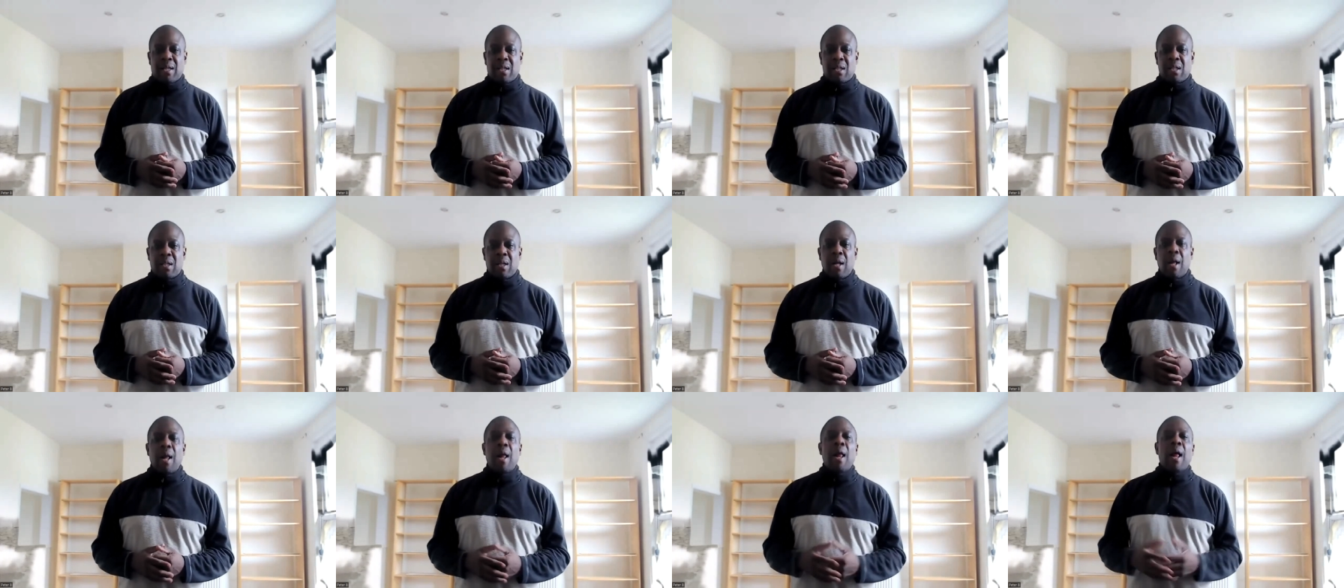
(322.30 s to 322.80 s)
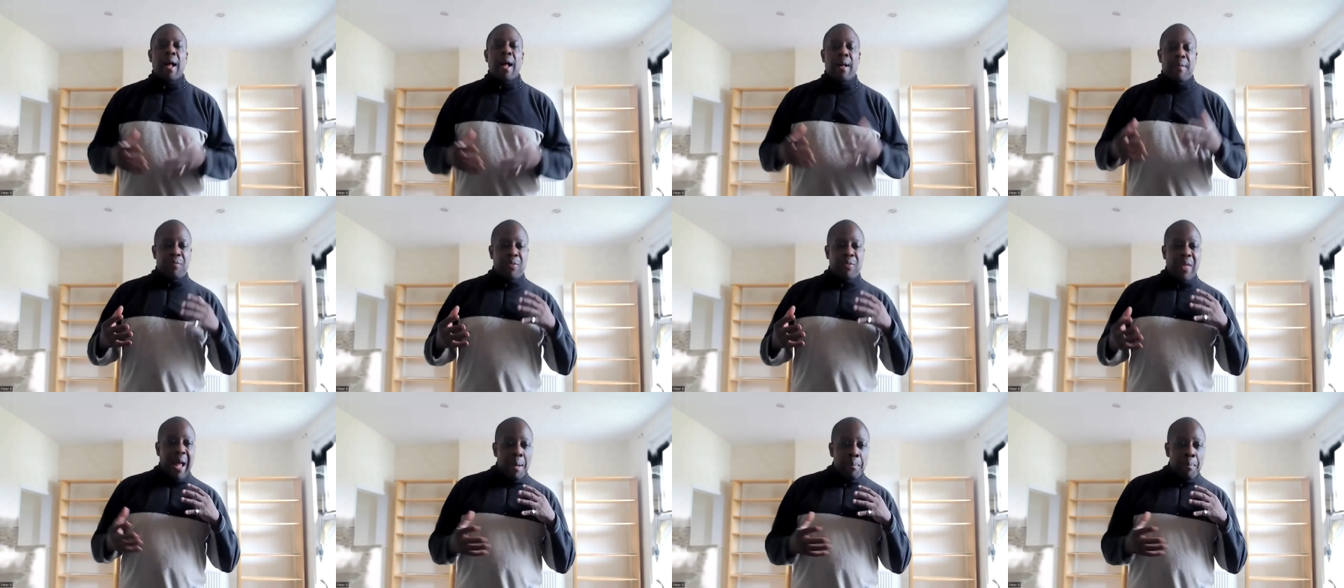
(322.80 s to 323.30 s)
this.
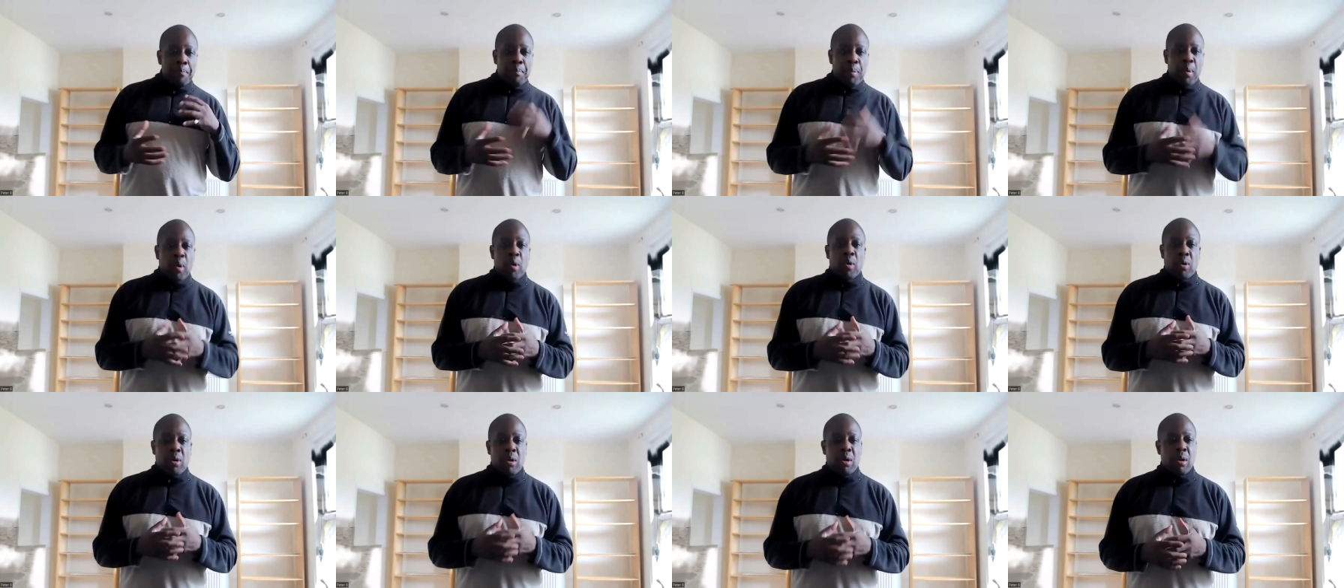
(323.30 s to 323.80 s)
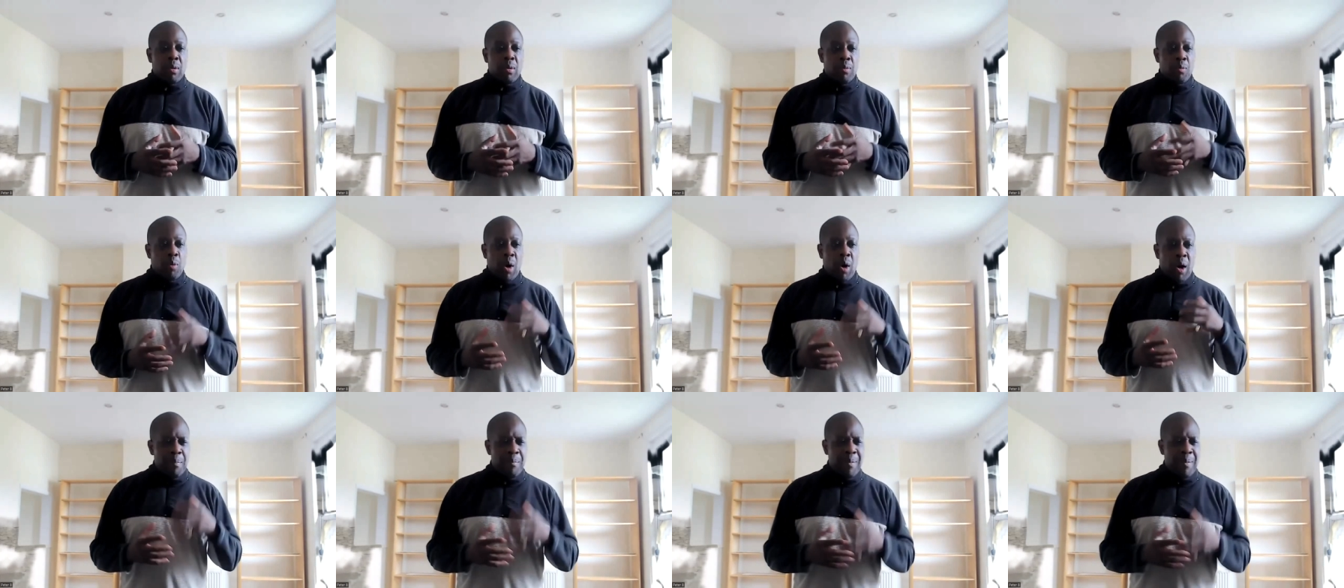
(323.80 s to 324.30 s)
Um, that book,
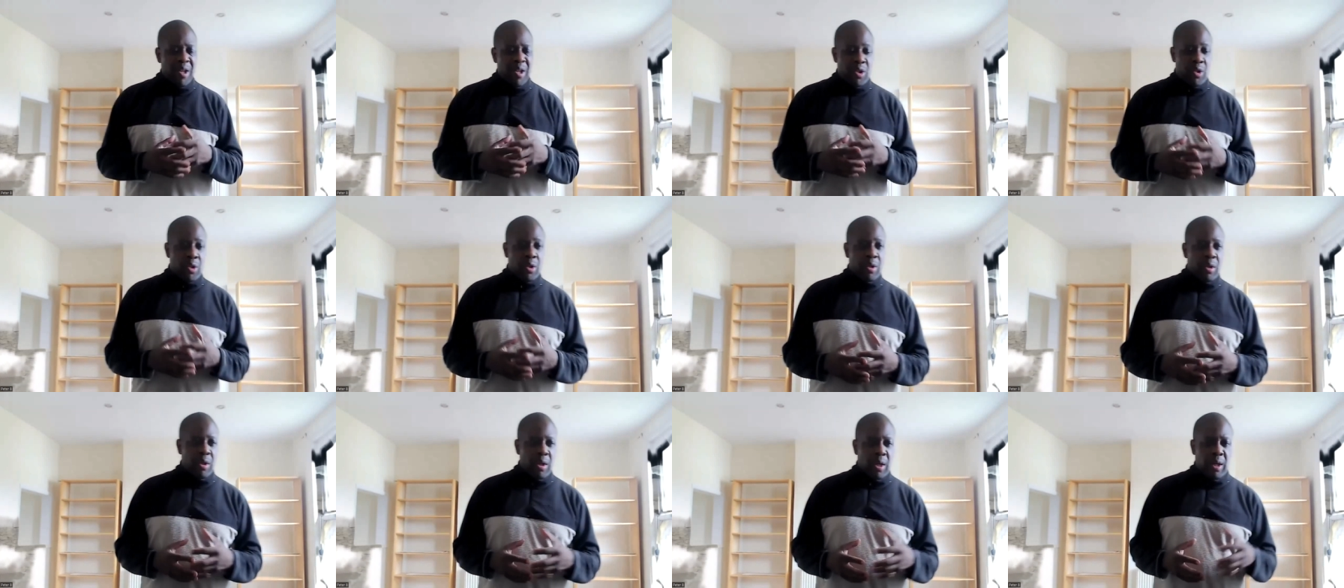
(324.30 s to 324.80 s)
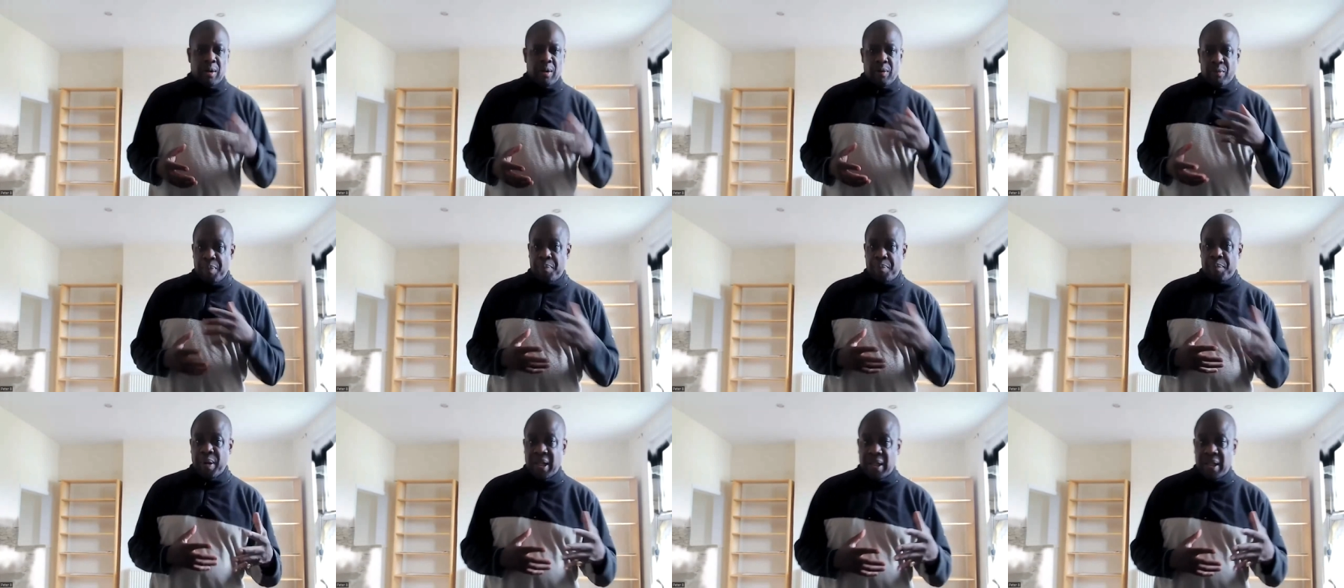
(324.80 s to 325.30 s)
what I mentioned, and I
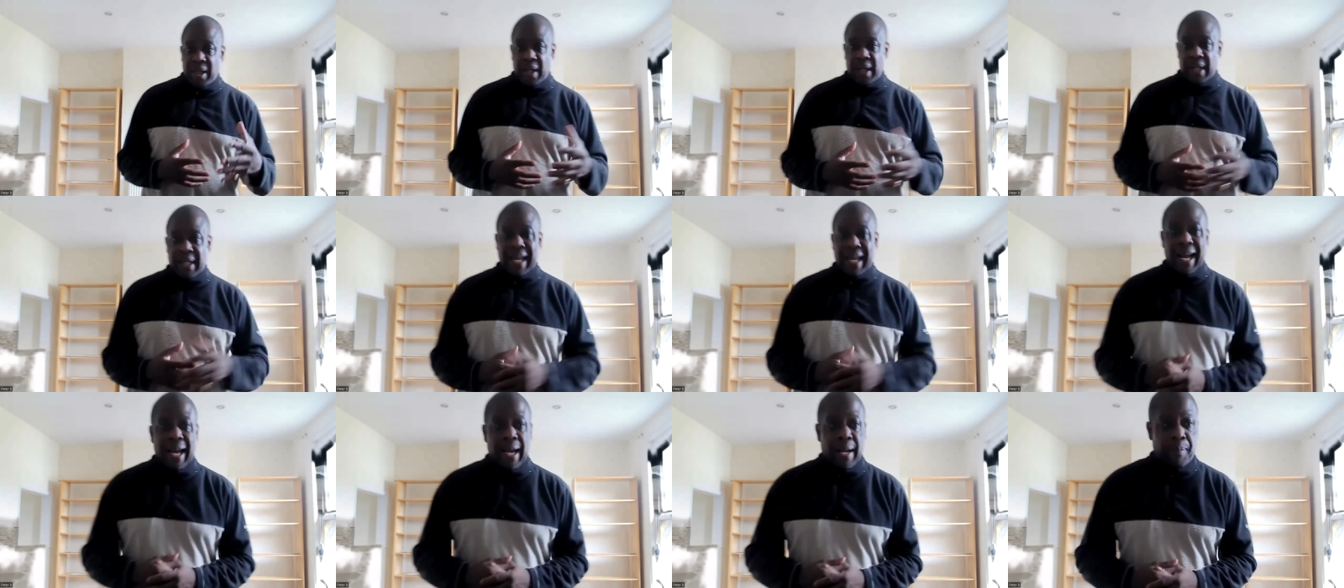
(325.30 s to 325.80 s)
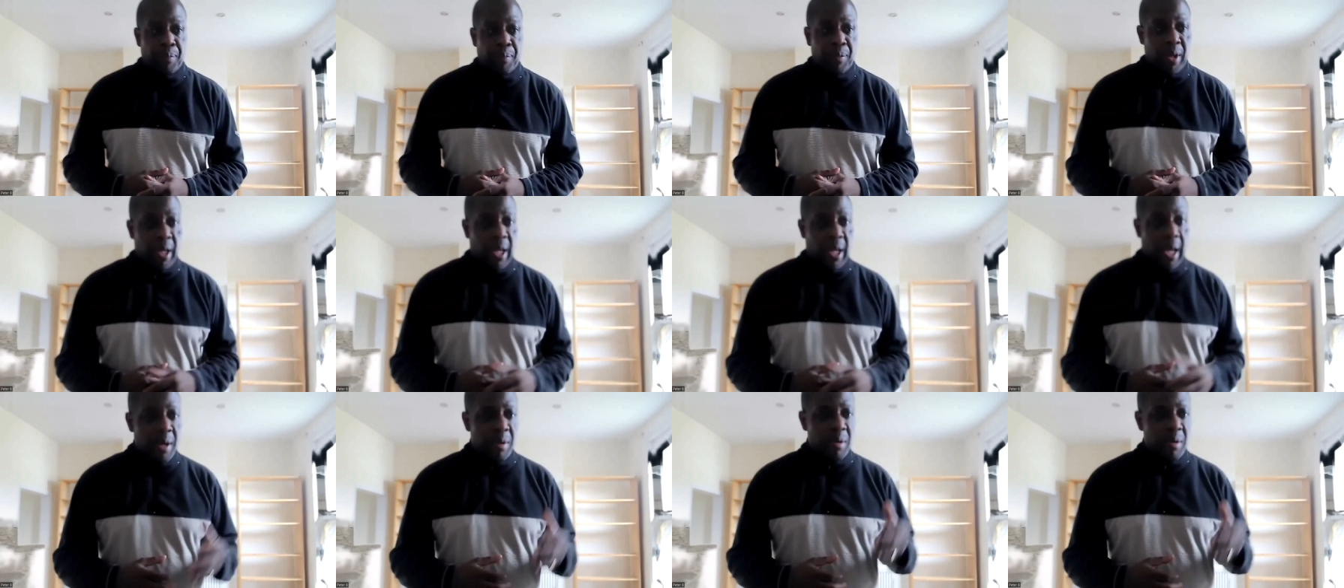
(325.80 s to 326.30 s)
repeat it again,
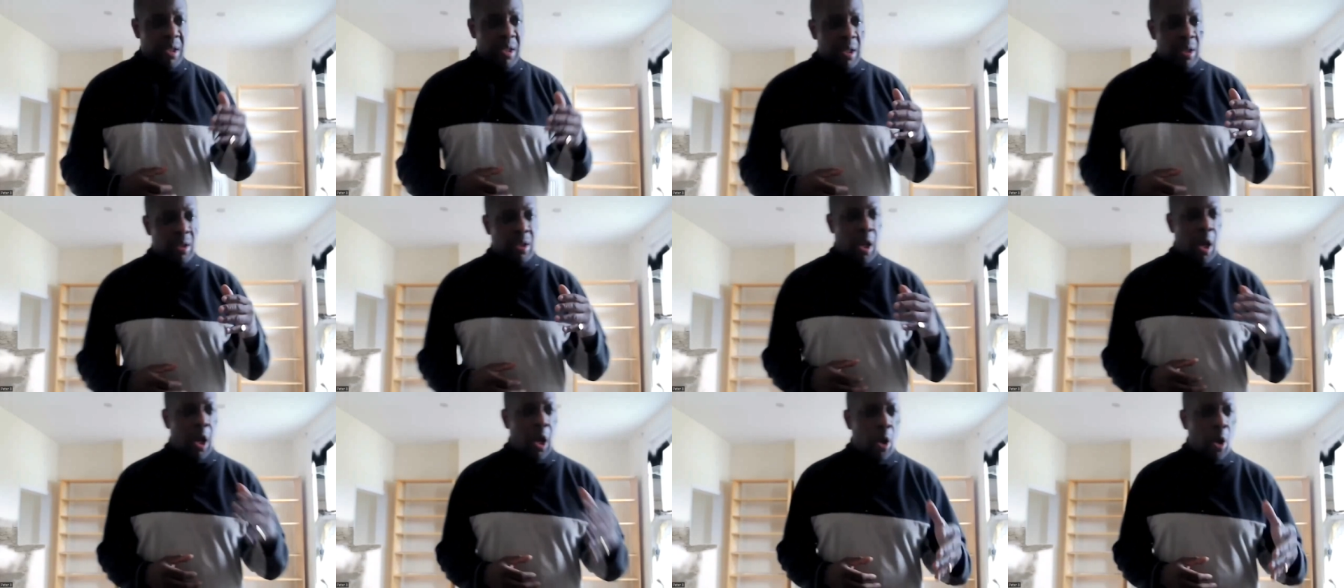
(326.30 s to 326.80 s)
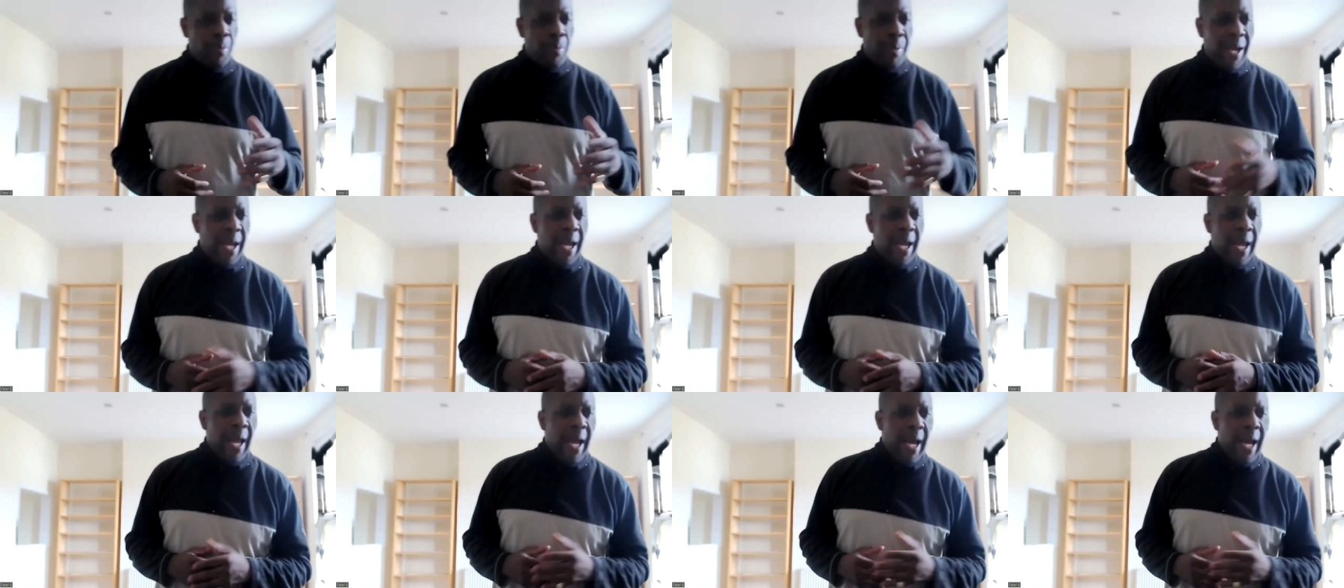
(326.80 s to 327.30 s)
okay, this is the
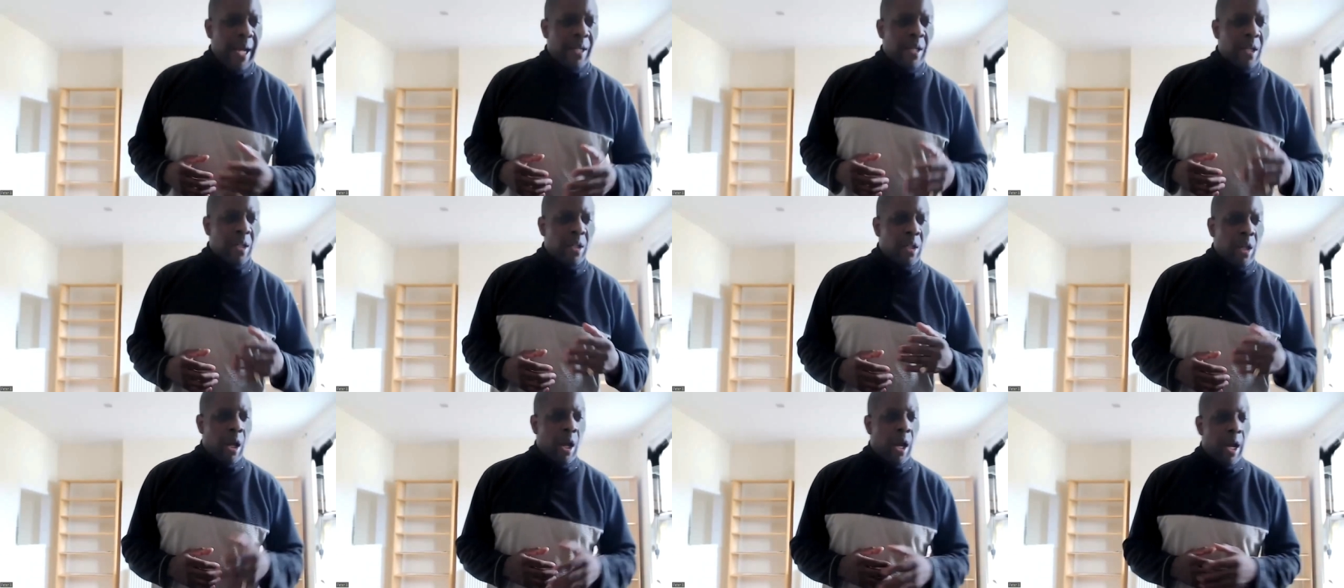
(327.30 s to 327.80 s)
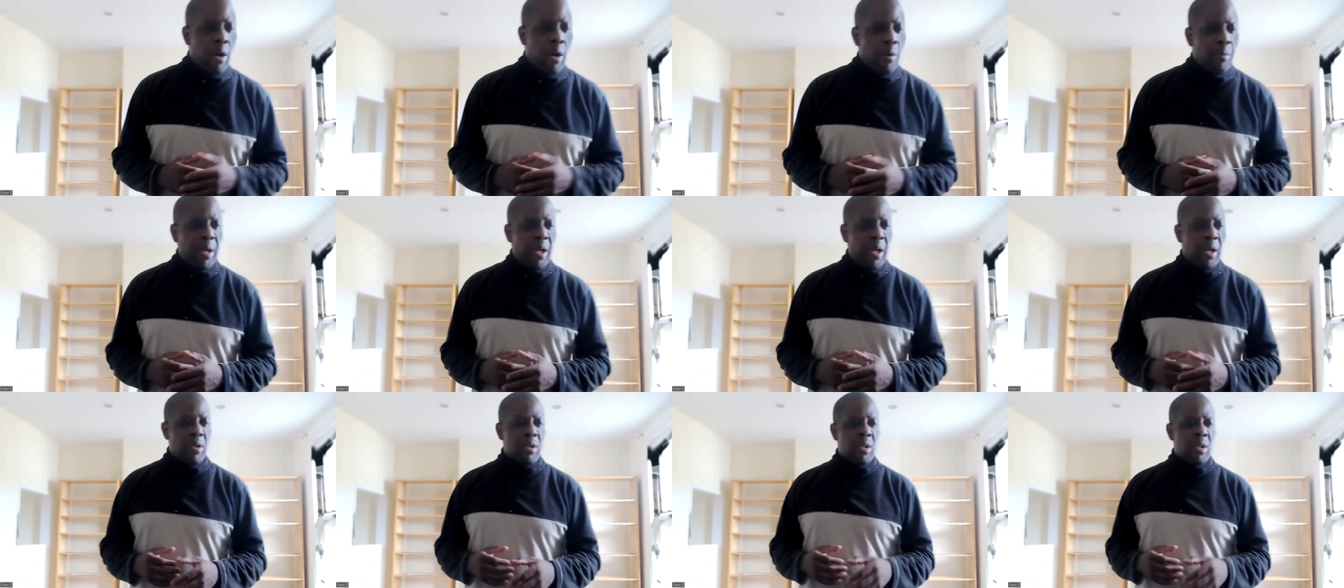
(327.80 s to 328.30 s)
Dahomey and the
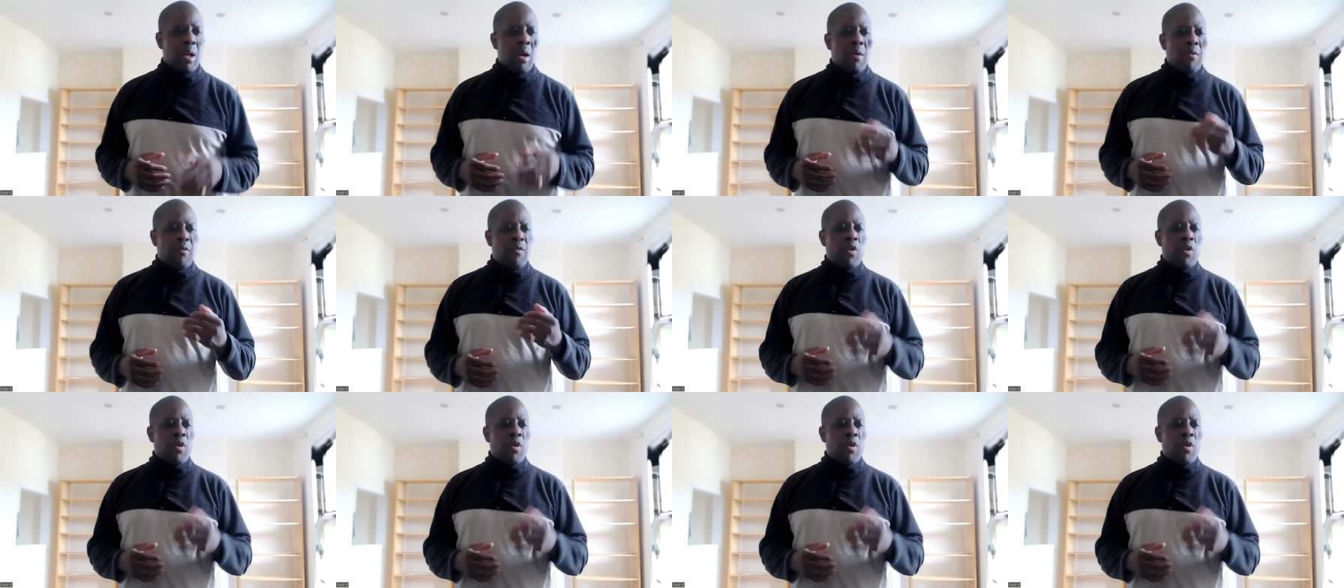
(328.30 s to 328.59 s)
Dahomians,